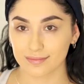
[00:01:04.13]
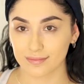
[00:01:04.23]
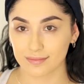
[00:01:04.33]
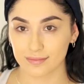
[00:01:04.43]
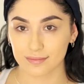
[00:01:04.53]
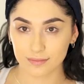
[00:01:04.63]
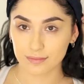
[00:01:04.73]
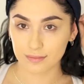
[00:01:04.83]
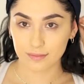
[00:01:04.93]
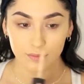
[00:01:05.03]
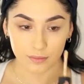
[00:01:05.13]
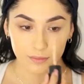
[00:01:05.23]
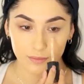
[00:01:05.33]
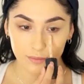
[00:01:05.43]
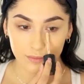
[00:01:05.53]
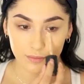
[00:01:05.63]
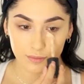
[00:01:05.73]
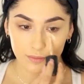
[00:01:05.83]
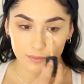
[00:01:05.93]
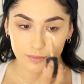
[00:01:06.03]
now I am using my Too
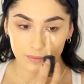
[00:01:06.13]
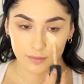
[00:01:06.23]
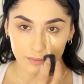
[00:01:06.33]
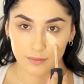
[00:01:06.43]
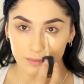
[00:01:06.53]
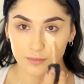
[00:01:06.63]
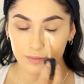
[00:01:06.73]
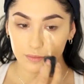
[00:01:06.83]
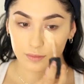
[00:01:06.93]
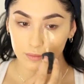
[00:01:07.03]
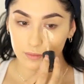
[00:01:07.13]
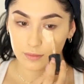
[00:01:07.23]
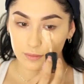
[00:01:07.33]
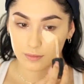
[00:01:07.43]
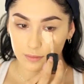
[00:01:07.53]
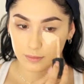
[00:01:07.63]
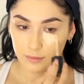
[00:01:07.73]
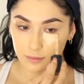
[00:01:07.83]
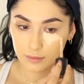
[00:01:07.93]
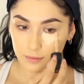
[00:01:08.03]
Faced Born This Way
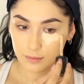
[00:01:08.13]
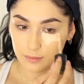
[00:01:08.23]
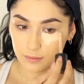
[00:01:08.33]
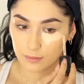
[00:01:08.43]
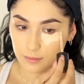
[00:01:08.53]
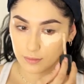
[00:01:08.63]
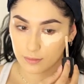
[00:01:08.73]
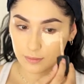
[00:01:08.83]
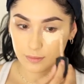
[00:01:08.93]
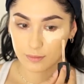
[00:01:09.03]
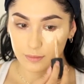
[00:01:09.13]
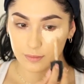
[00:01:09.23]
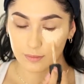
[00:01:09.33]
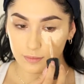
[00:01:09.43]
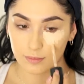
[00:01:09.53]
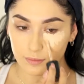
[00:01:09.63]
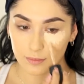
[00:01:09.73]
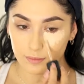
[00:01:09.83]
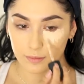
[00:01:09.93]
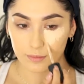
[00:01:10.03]
Concealer in Snow. And I'm
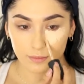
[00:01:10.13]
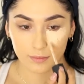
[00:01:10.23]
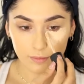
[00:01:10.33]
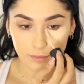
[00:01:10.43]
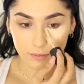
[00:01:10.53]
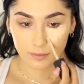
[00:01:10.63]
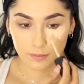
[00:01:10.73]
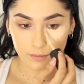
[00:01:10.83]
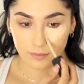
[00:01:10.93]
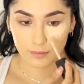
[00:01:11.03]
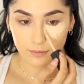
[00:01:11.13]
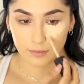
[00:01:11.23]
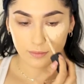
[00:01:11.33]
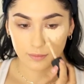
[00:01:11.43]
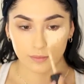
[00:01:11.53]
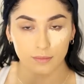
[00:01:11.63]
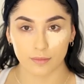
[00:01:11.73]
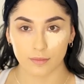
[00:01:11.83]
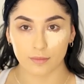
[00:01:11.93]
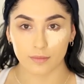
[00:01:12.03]
applying it under my eyes,
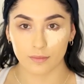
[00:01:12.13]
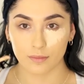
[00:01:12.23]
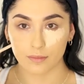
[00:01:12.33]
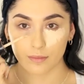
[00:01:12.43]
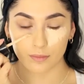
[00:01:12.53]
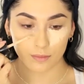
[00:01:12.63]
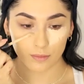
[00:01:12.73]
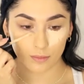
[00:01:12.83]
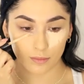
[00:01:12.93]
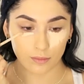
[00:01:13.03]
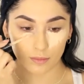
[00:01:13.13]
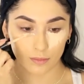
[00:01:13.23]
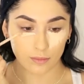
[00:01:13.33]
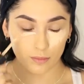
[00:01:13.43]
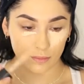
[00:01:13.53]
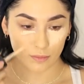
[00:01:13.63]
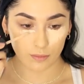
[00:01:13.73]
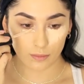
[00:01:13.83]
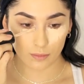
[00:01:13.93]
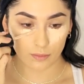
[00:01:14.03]
doing like a
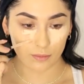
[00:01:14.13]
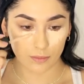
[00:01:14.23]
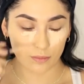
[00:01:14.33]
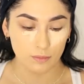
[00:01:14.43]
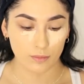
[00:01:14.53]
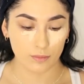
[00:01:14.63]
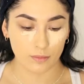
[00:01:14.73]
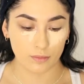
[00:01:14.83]
triangle shape.